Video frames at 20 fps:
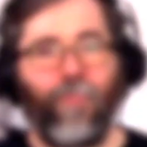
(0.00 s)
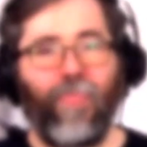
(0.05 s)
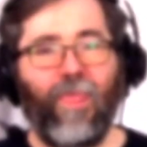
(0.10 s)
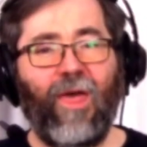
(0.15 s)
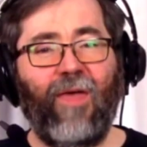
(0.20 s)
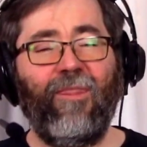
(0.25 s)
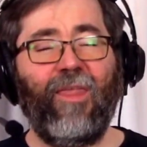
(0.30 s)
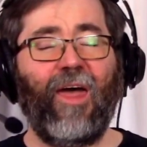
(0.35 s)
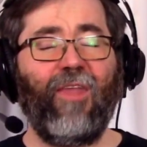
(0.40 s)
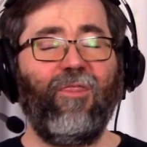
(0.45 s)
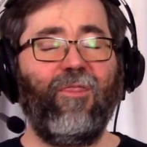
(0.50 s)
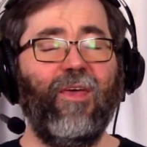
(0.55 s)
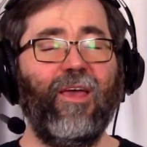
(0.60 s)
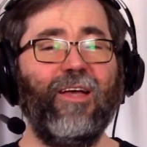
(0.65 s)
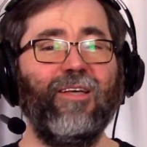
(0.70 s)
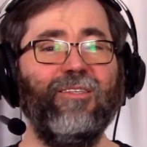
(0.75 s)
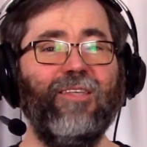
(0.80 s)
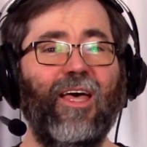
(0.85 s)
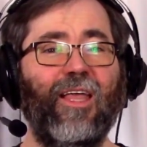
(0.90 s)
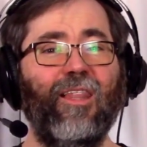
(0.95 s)
And that
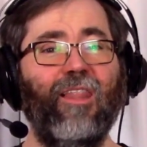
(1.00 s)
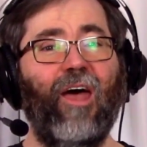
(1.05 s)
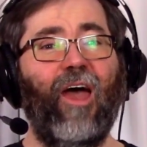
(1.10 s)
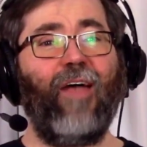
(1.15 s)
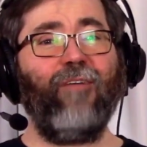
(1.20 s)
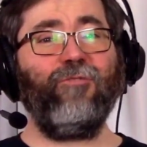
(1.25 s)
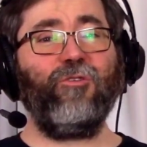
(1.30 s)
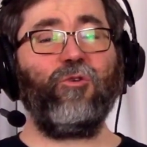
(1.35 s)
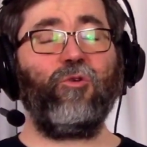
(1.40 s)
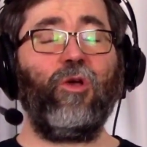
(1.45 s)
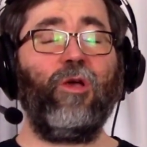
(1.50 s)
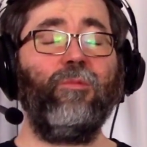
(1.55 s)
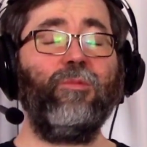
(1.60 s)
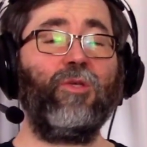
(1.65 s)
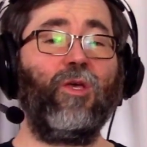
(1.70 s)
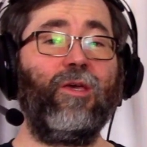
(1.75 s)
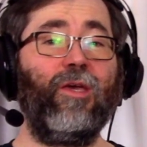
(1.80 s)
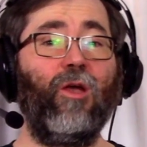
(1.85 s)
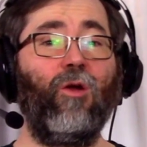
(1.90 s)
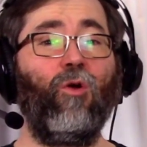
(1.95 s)
thing is that live
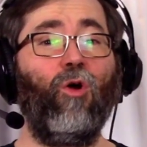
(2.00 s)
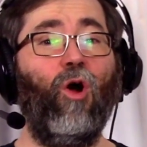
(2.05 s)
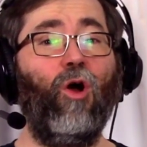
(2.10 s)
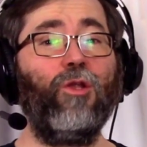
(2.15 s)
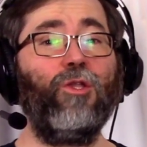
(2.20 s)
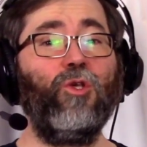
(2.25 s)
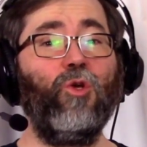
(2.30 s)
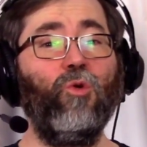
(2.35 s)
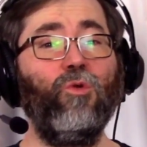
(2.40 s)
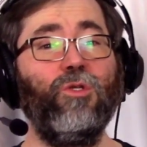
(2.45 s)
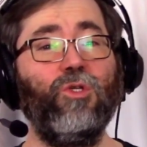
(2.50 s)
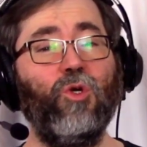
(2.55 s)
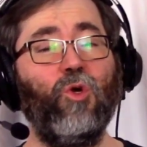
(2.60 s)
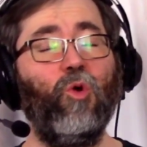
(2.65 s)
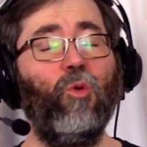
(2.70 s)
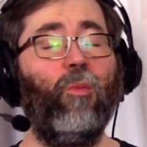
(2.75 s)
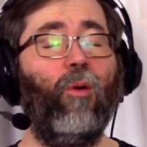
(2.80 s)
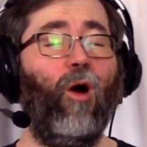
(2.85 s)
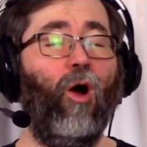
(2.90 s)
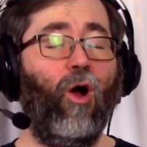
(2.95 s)
streams here on
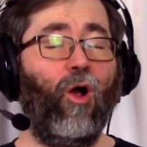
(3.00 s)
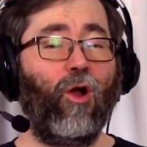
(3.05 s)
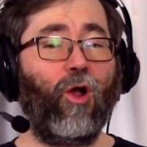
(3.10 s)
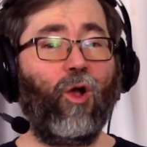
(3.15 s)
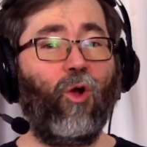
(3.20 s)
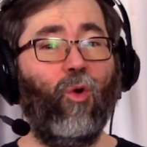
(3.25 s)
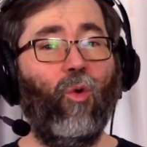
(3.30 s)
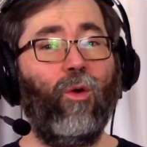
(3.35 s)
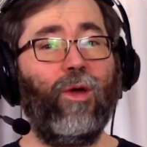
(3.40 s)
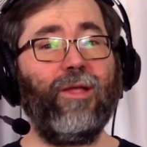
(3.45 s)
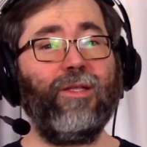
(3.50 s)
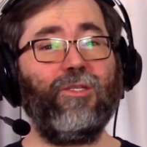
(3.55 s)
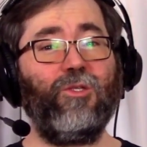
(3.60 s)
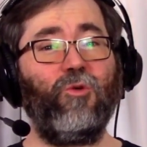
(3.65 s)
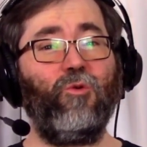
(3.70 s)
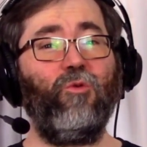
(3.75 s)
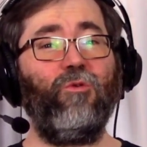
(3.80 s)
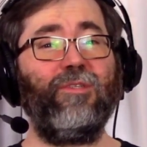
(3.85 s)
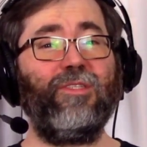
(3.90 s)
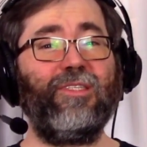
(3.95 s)
YouTube are going
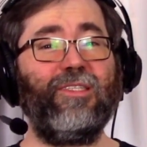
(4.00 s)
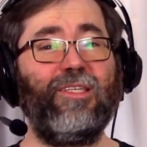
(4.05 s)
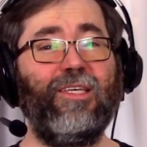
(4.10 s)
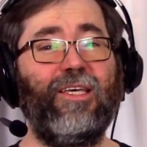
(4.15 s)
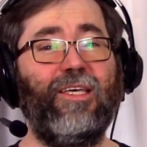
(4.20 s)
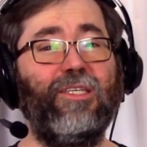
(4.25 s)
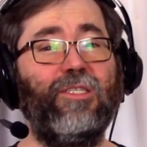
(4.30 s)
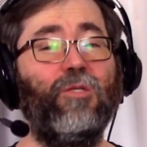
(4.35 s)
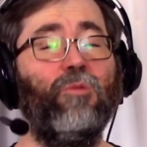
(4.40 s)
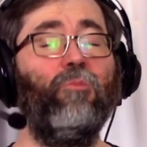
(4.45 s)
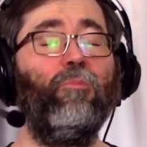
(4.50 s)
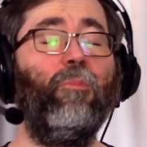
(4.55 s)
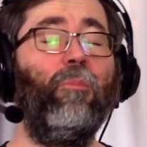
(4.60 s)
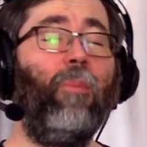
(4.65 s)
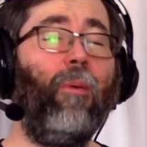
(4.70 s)
to cease,